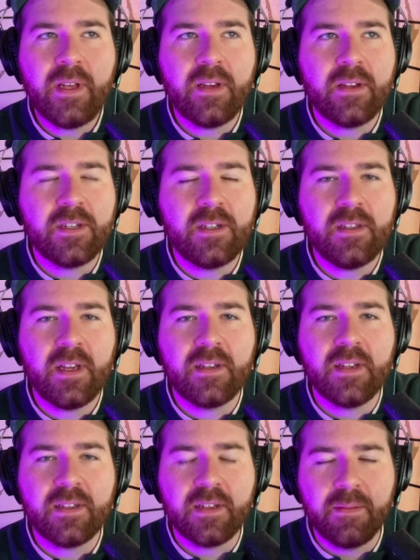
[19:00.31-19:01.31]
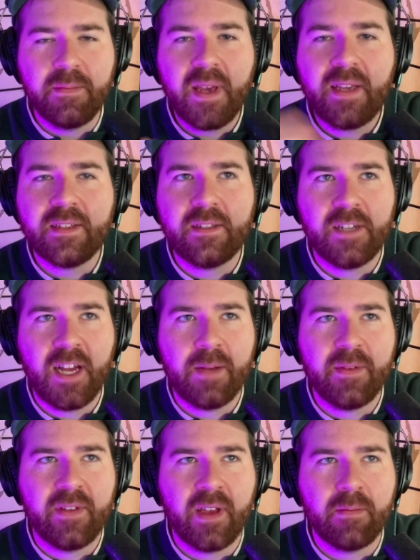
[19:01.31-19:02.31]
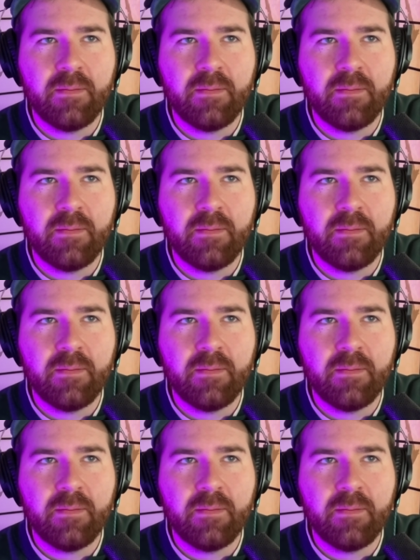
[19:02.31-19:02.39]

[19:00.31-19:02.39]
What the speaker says: she's like does an amazing job of like